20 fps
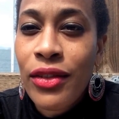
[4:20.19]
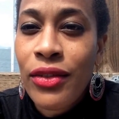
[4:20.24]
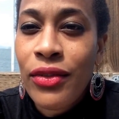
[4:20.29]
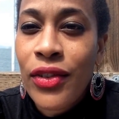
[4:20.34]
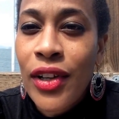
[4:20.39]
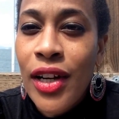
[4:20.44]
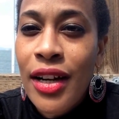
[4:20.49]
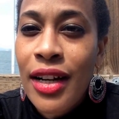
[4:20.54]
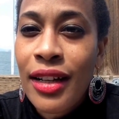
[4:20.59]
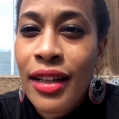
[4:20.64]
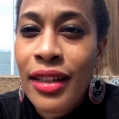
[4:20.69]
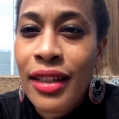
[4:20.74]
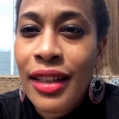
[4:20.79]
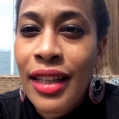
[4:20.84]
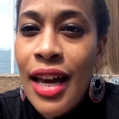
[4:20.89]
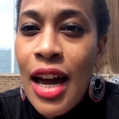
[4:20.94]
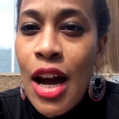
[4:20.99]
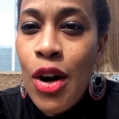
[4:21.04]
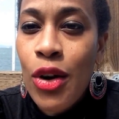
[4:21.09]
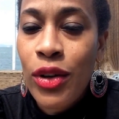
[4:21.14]
a very
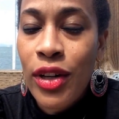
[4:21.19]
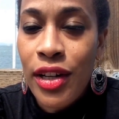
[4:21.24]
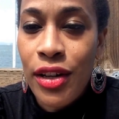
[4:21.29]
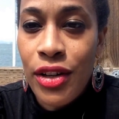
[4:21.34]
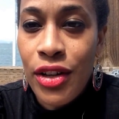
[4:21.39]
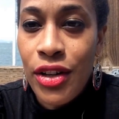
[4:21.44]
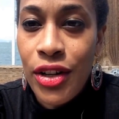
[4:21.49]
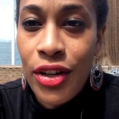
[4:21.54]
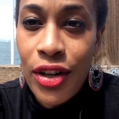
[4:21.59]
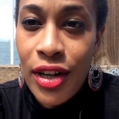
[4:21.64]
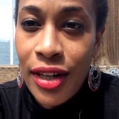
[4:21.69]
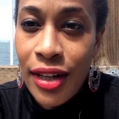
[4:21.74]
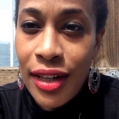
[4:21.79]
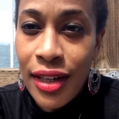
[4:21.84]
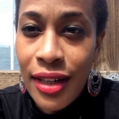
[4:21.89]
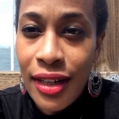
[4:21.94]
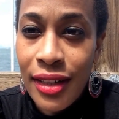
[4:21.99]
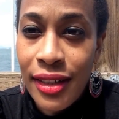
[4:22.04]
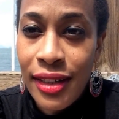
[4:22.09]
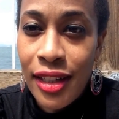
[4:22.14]
loud inner
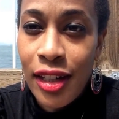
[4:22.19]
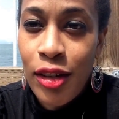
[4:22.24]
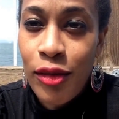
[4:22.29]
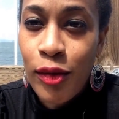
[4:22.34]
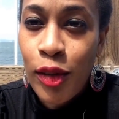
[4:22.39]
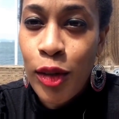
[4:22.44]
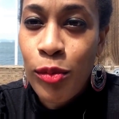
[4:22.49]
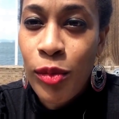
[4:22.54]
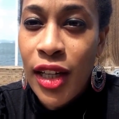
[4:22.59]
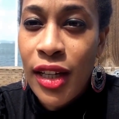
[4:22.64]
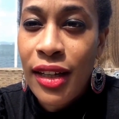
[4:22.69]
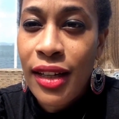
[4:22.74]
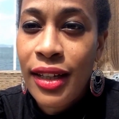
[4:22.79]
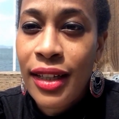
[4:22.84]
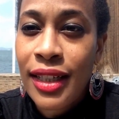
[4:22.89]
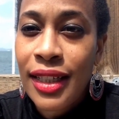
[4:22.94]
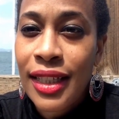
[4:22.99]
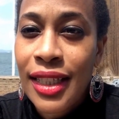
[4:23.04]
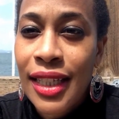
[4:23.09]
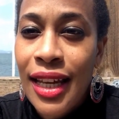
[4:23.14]
critic as human
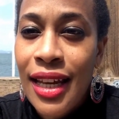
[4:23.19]
beings.